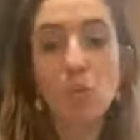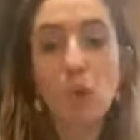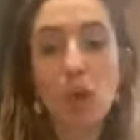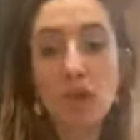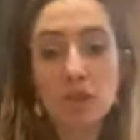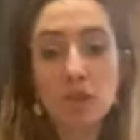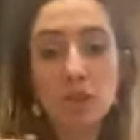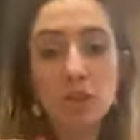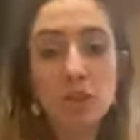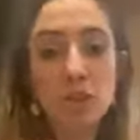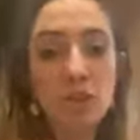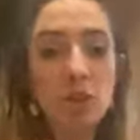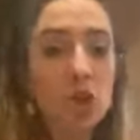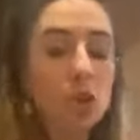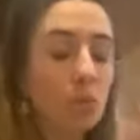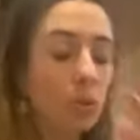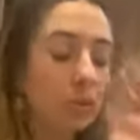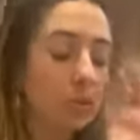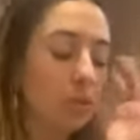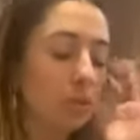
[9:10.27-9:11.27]
watch the
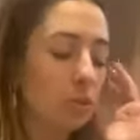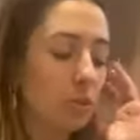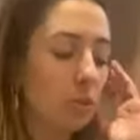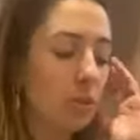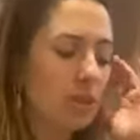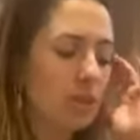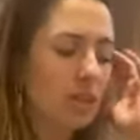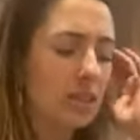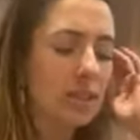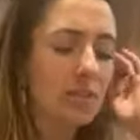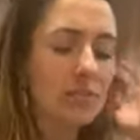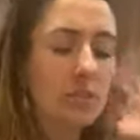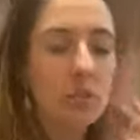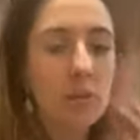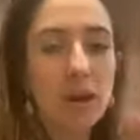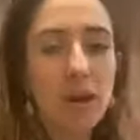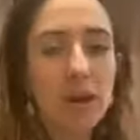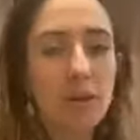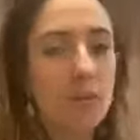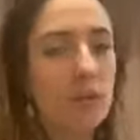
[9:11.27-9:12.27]
show when they're doing the
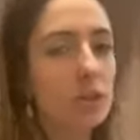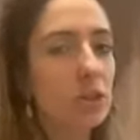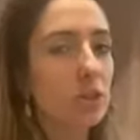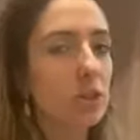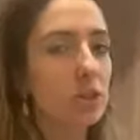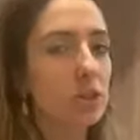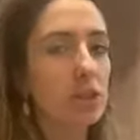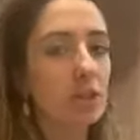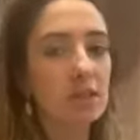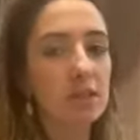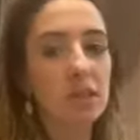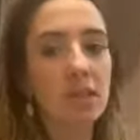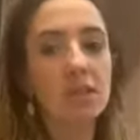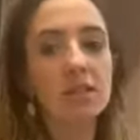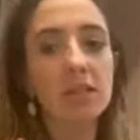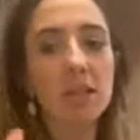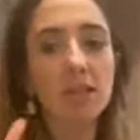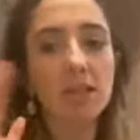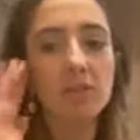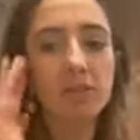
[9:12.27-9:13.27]
giveaway, which is, it
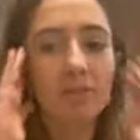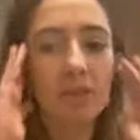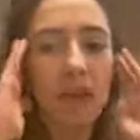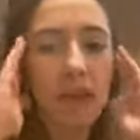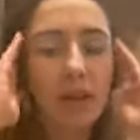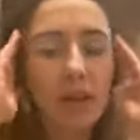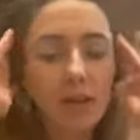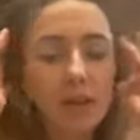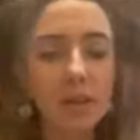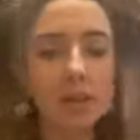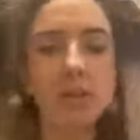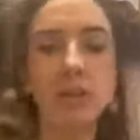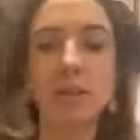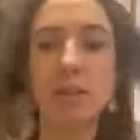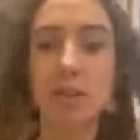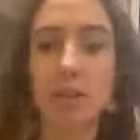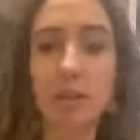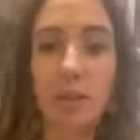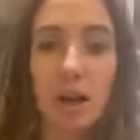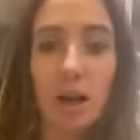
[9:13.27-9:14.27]
says on the flyer,
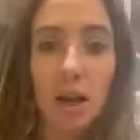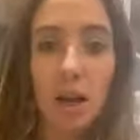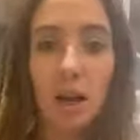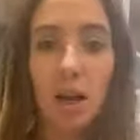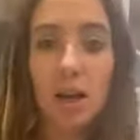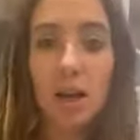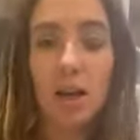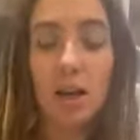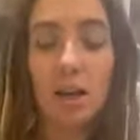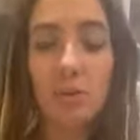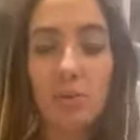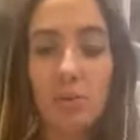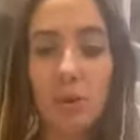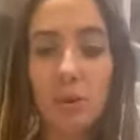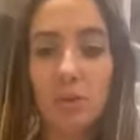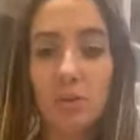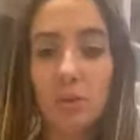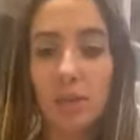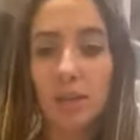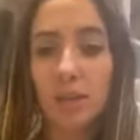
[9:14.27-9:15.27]

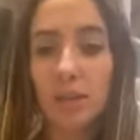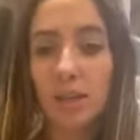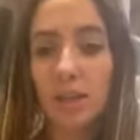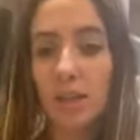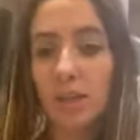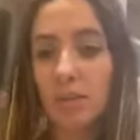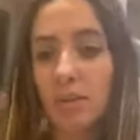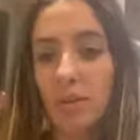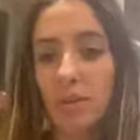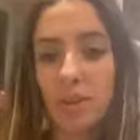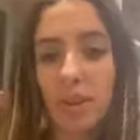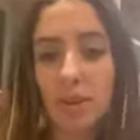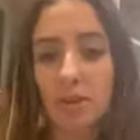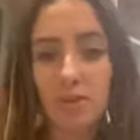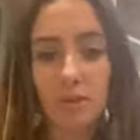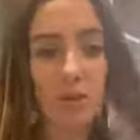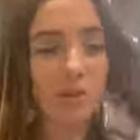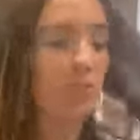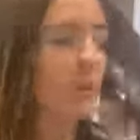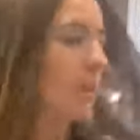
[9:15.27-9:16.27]
they're going to give,
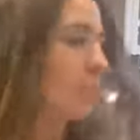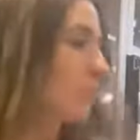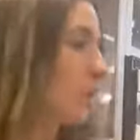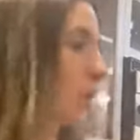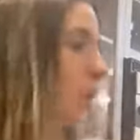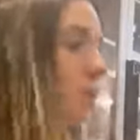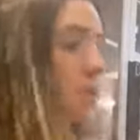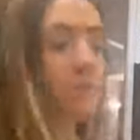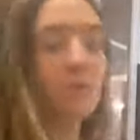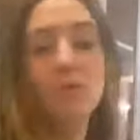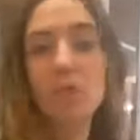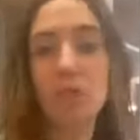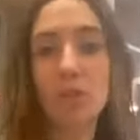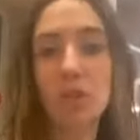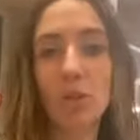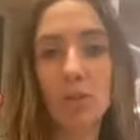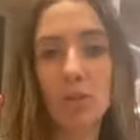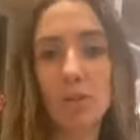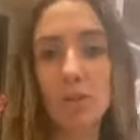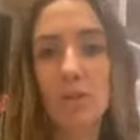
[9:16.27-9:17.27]
my boss for the
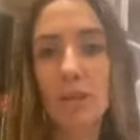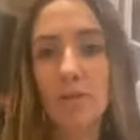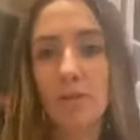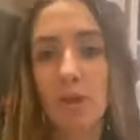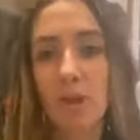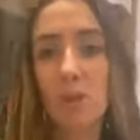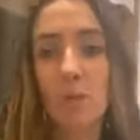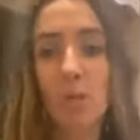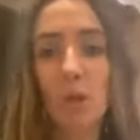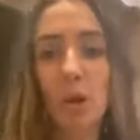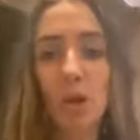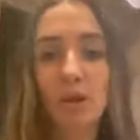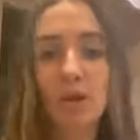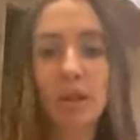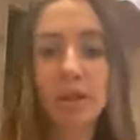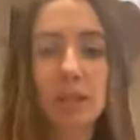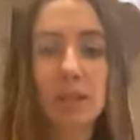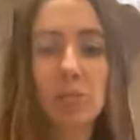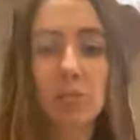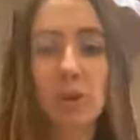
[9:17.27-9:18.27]
show is giving one
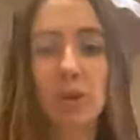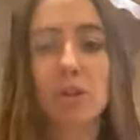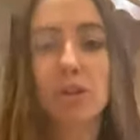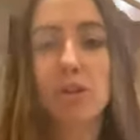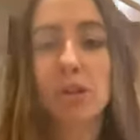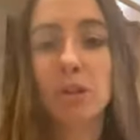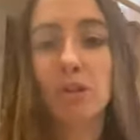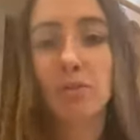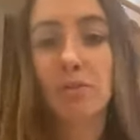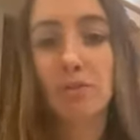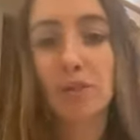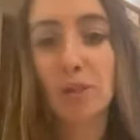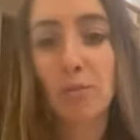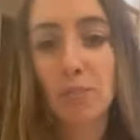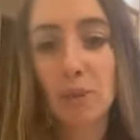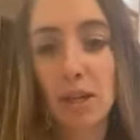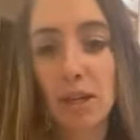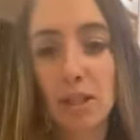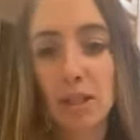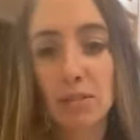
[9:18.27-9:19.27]
lucky person a free
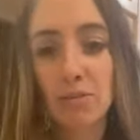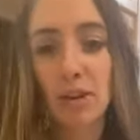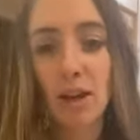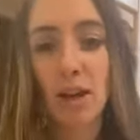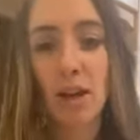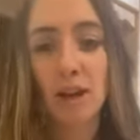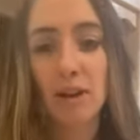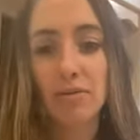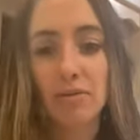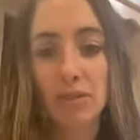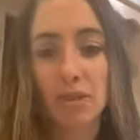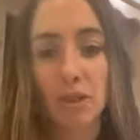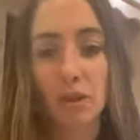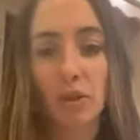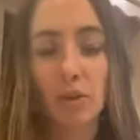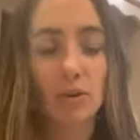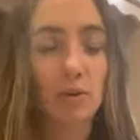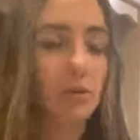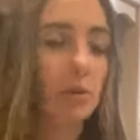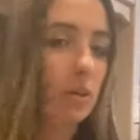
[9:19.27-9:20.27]
PS5.
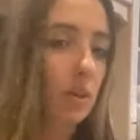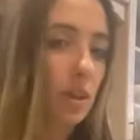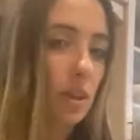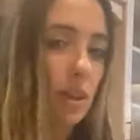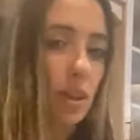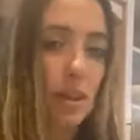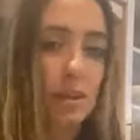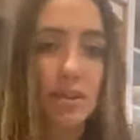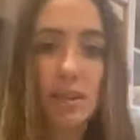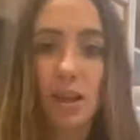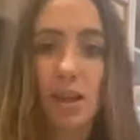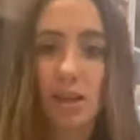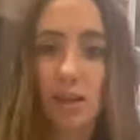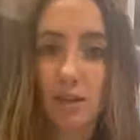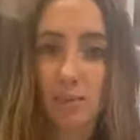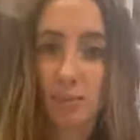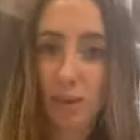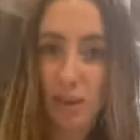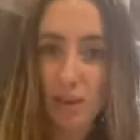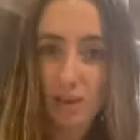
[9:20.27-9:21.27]
So
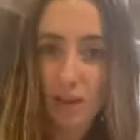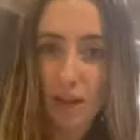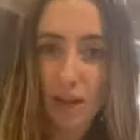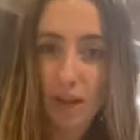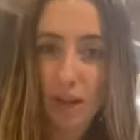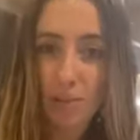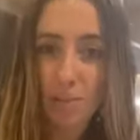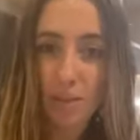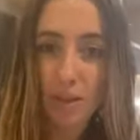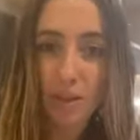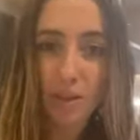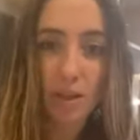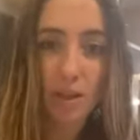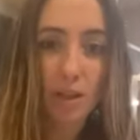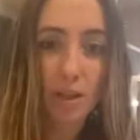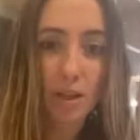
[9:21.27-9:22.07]
excited about that. But,